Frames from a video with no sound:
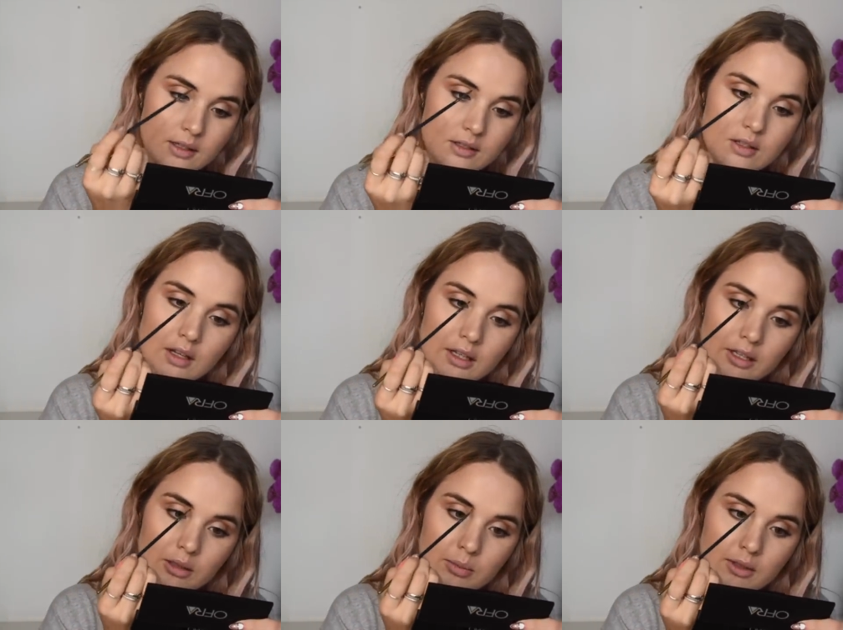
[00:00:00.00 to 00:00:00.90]
So a
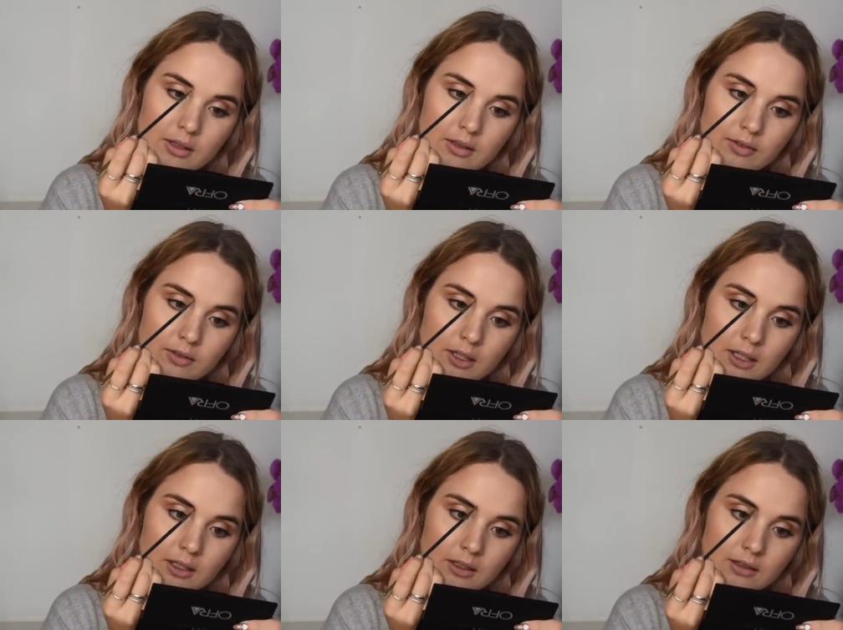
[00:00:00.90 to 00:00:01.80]
little bit in the
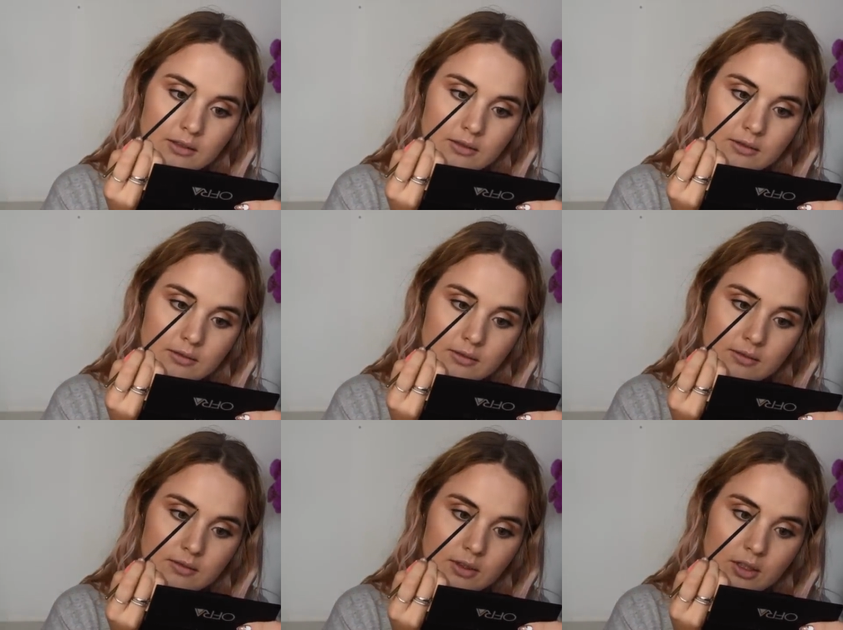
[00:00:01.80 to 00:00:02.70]
front
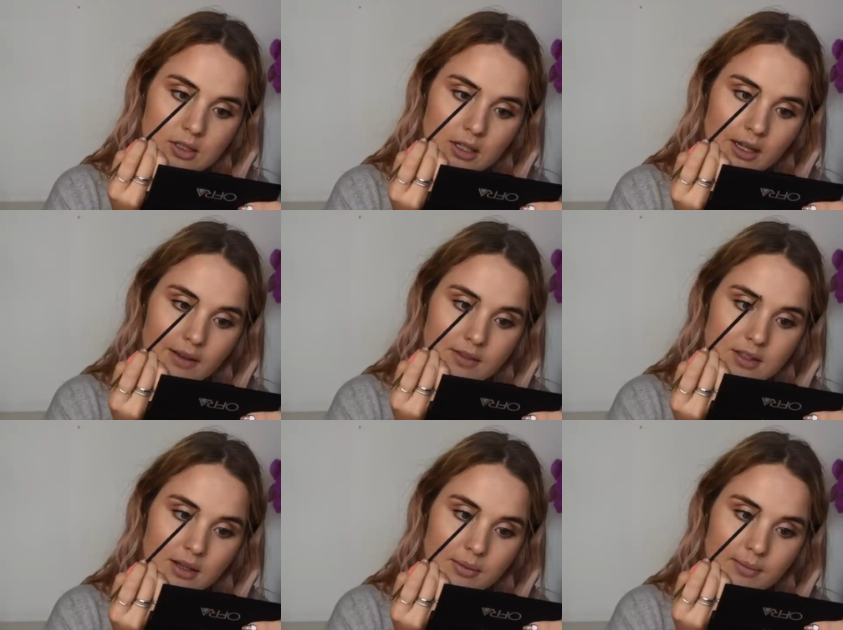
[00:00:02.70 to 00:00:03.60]
because I have
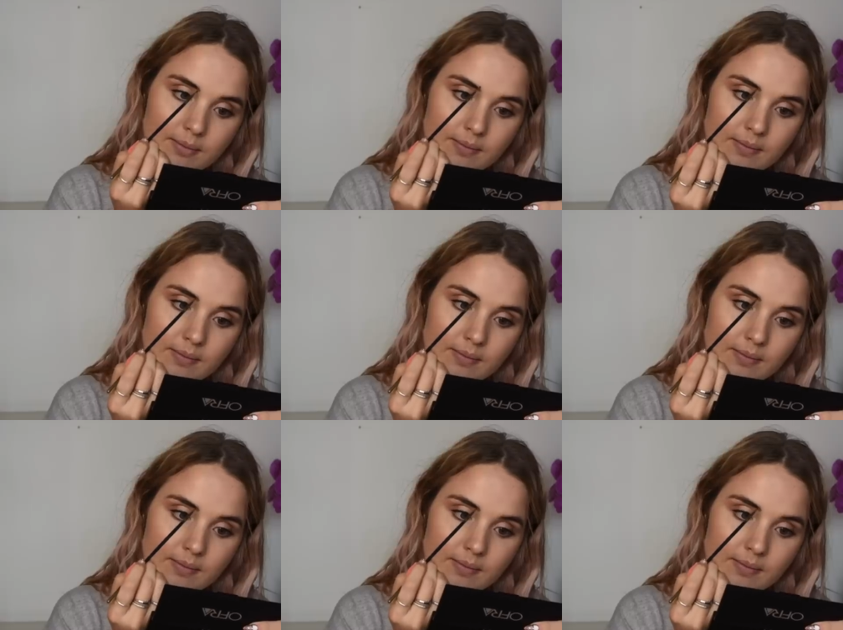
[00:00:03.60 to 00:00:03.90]
some